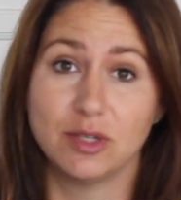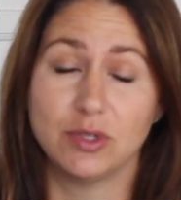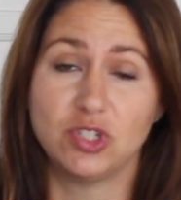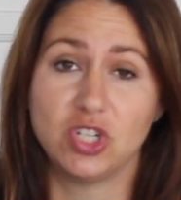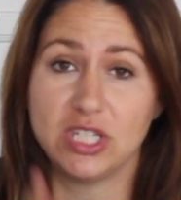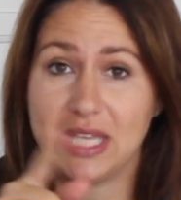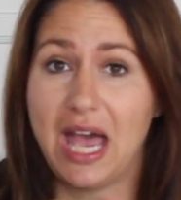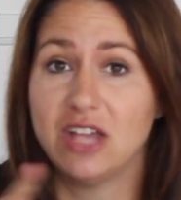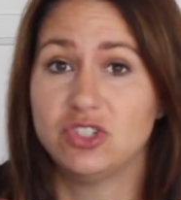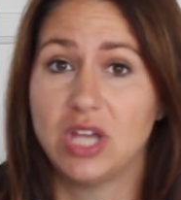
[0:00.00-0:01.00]
So it's just
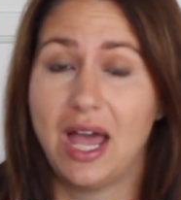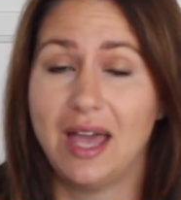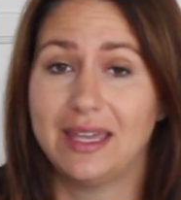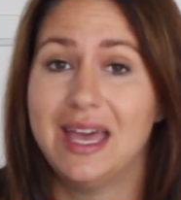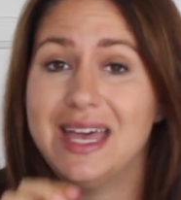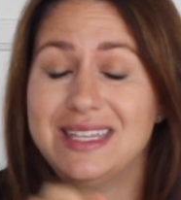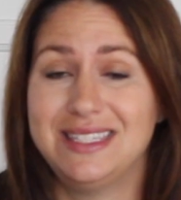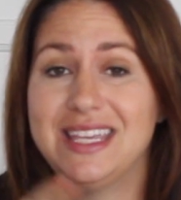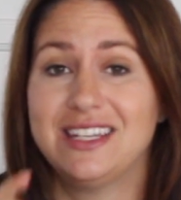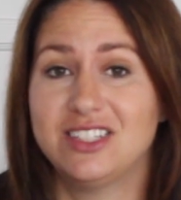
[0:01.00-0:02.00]
hashtag
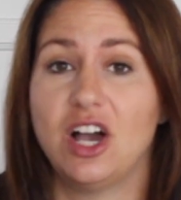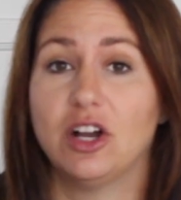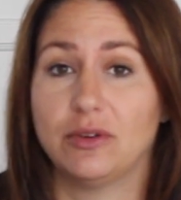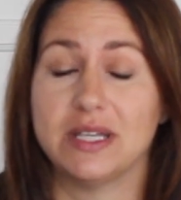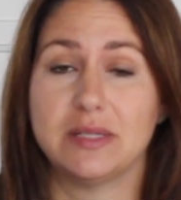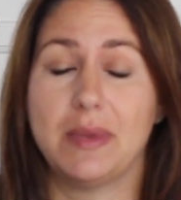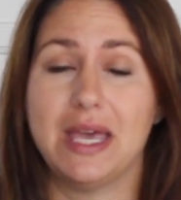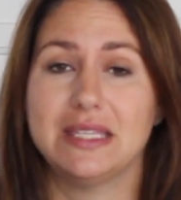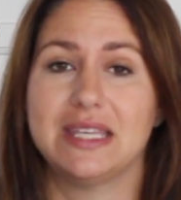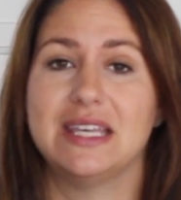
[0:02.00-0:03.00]
TikTok
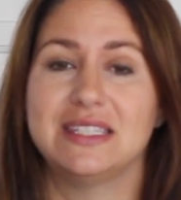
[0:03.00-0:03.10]
resumes,